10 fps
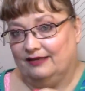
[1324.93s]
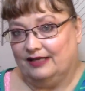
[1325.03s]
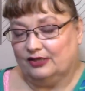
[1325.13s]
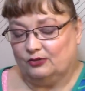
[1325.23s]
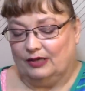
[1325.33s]

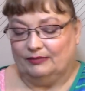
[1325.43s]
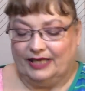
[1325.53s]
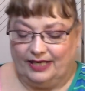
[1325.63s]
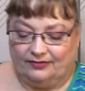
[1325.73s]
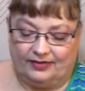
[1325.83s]
That's where I'm
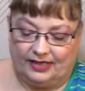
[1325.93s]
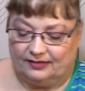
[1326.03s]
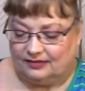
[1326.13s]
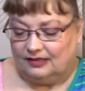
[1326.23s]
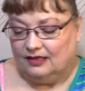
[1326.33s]
laying
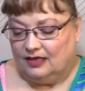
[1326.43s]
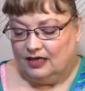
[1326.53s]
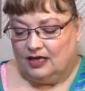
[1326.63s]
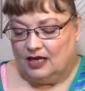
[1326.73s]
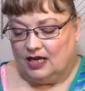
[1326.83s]
things.
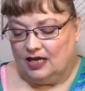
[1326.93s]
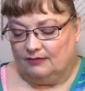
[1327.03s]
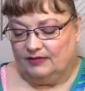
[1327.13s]
Um,